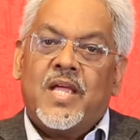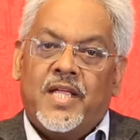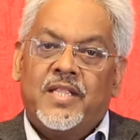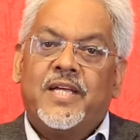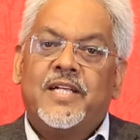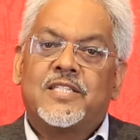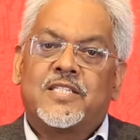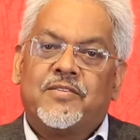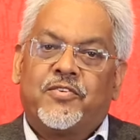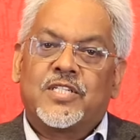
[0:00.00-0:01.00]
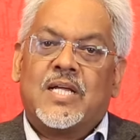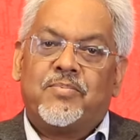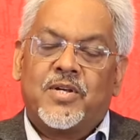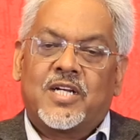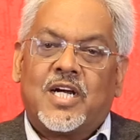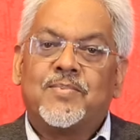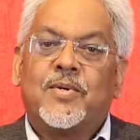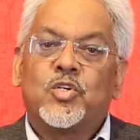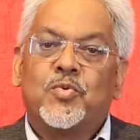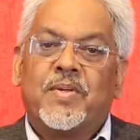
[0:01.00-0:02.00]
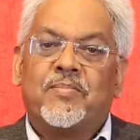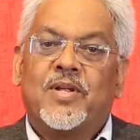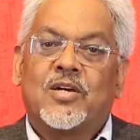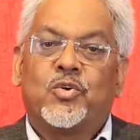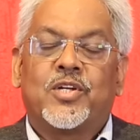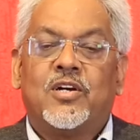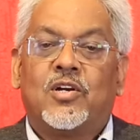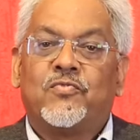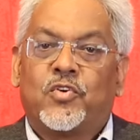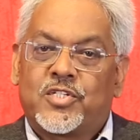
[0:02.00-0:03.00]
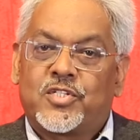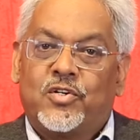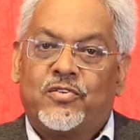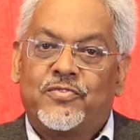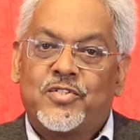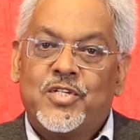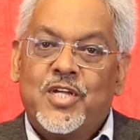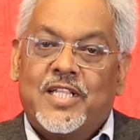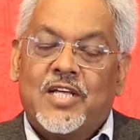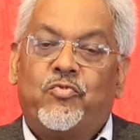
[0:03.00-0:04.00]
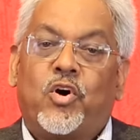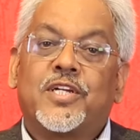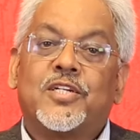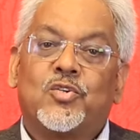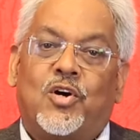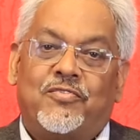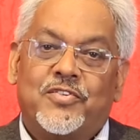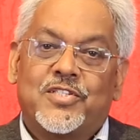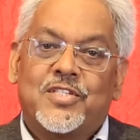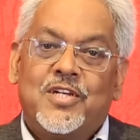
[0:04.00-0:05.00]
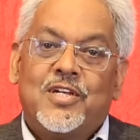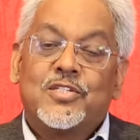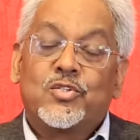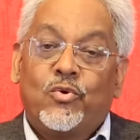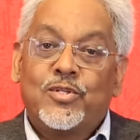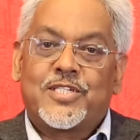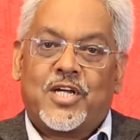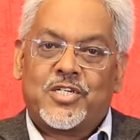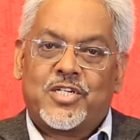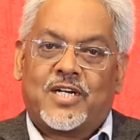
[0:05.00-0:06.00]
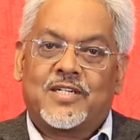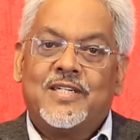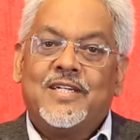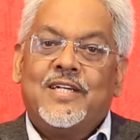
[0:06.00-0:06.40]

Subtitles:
In the hills, for example, in Kathmandu, people are cooking on wood stoves. They're walking to office. Schools are shut.